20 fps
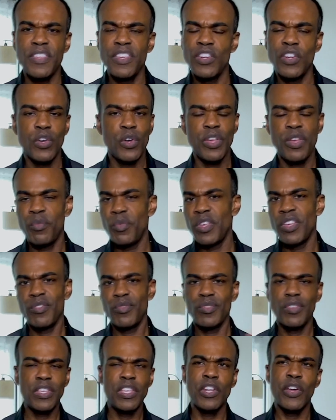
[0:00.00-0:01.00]
You know,
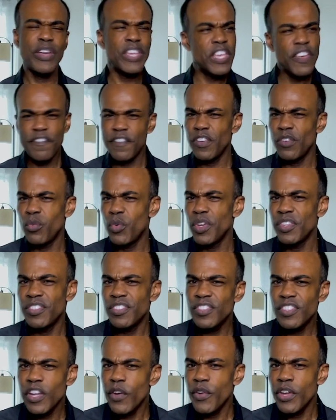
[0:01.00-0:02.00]
if it was
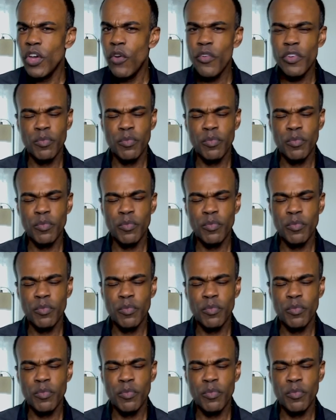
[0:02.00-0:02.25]
stereo,